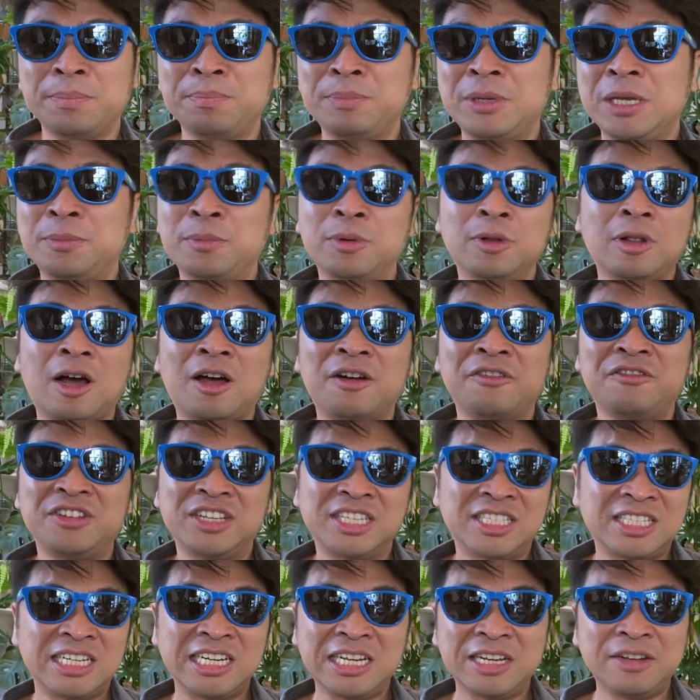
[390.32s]
people are
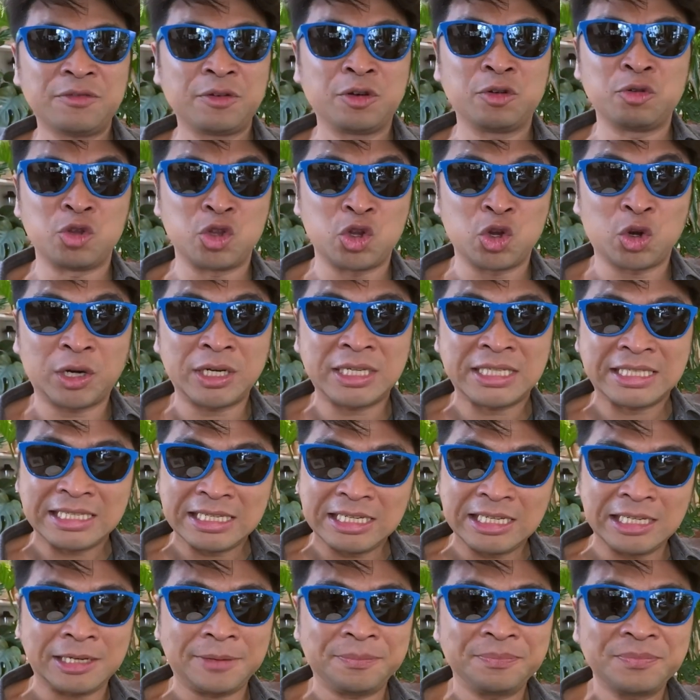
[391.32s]
visiting from New York
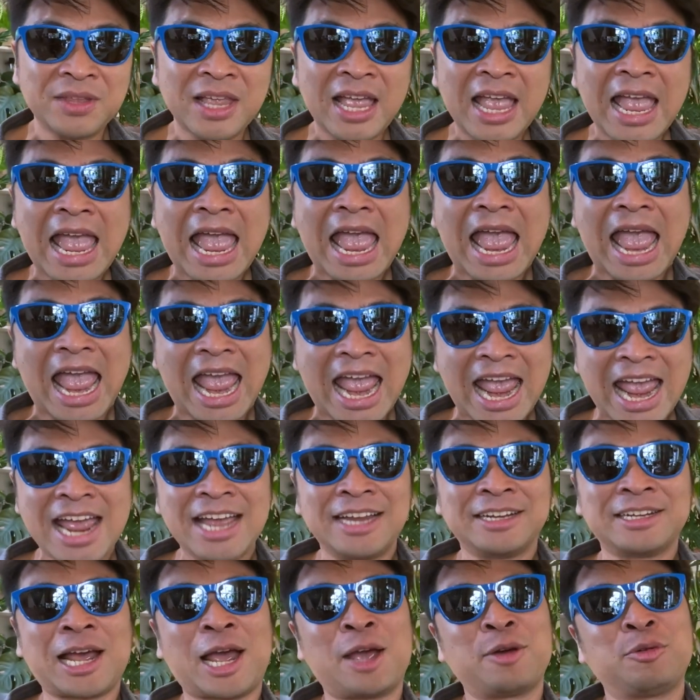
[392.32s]
City.
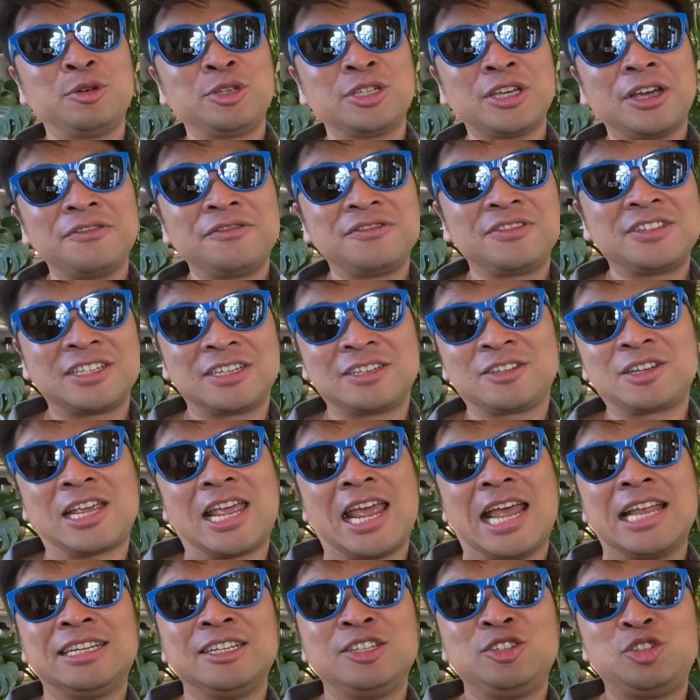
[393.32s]
And I wish I
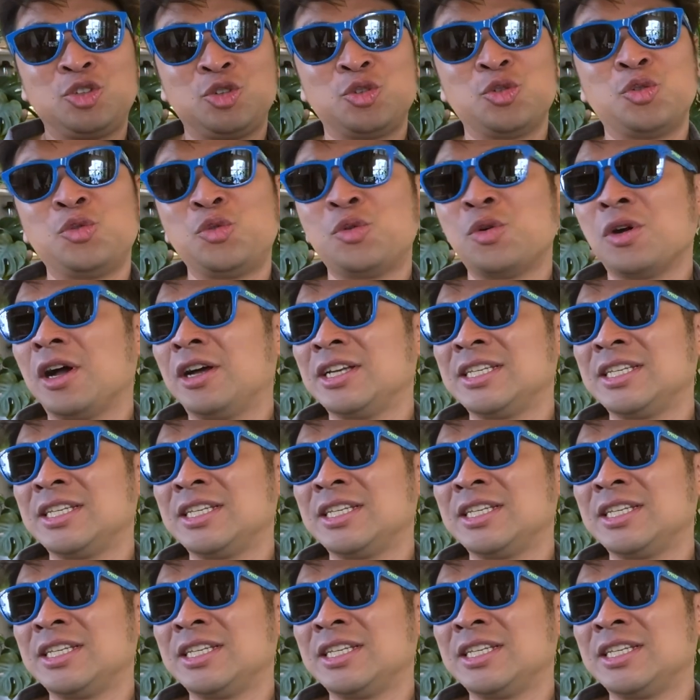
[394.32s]
can do a